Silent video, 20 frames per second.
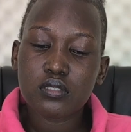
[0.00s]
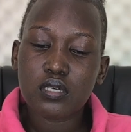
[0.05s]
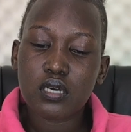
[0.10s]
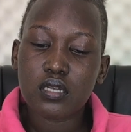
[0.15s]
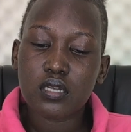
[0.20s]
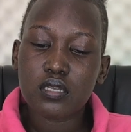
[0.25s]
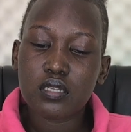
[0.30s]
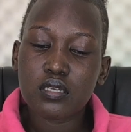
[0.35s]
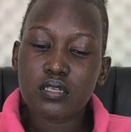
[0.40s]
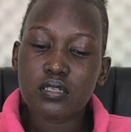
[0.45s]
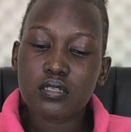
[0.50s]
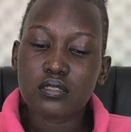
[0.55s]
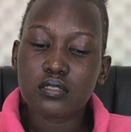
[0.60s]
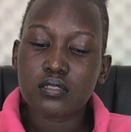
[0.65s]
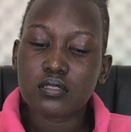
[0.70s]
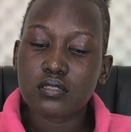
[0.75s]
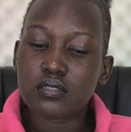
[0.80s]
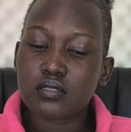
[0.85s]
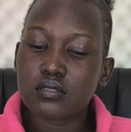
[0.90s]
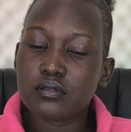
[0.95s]
and then
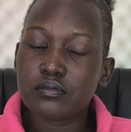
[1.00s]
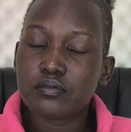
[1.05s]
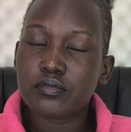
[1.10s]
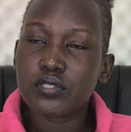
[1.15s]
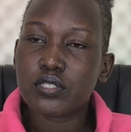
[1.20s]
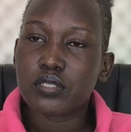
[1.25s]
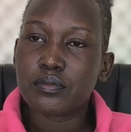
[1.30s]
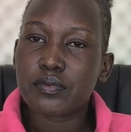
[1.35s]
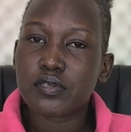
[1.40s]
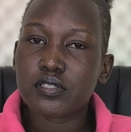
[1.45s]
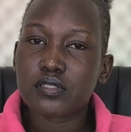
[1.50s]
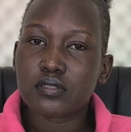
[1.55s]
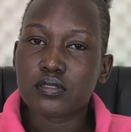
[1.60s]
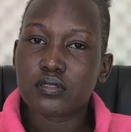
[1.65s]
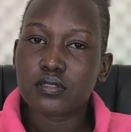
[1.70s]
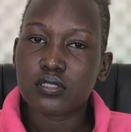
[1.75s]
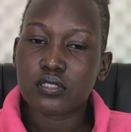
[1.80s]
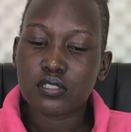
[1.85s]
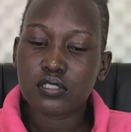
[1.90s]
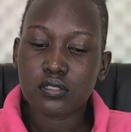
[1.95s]
you put the person
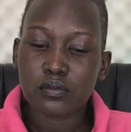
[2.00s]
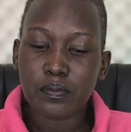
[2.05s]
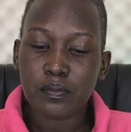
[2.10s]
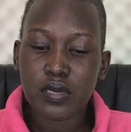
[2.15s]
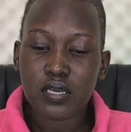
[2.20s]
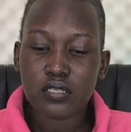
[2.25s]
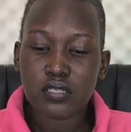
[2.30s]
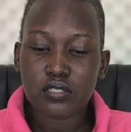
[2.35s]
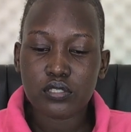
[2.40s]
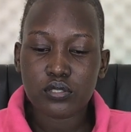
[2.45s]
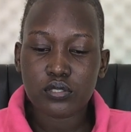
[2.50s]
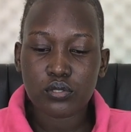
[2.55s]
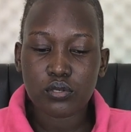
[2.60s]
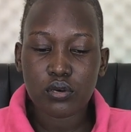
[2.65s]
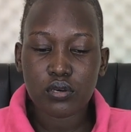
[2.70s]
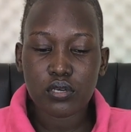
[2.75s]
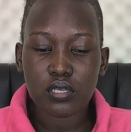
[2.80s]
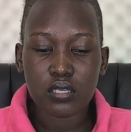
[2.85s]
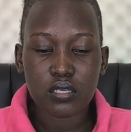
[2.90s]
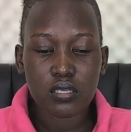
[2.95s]
in supine
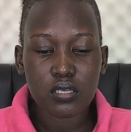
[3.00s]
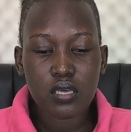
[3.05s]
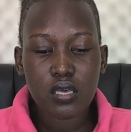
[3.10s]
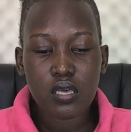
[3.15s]
stroking.